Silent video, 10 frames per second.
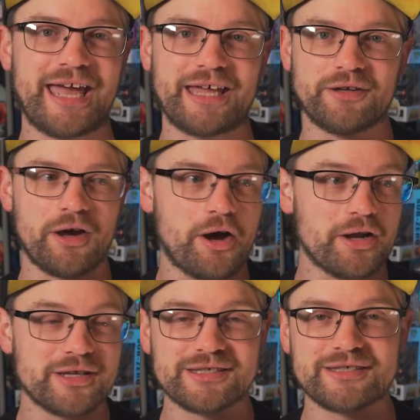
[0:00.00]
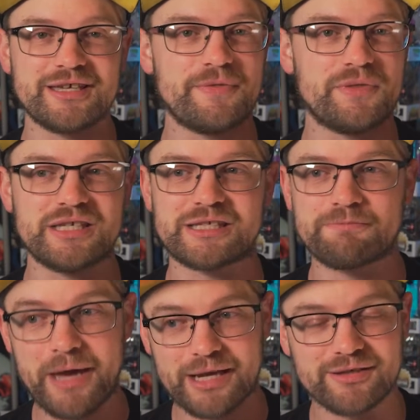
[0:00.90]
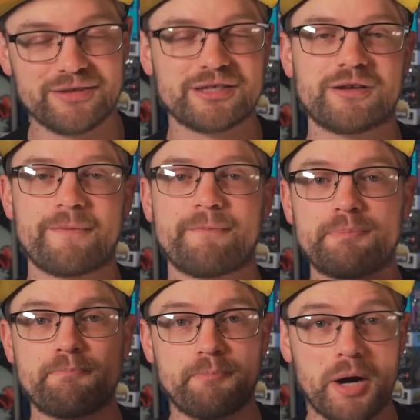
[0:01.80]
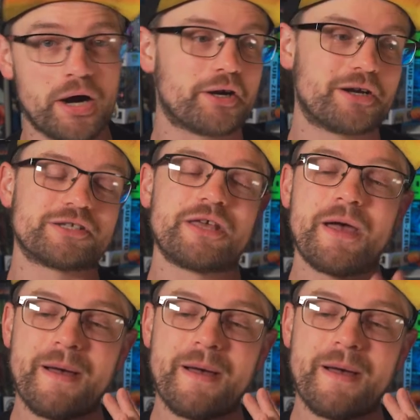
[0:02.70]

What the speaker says: and honestly, the specs on this are bonkers.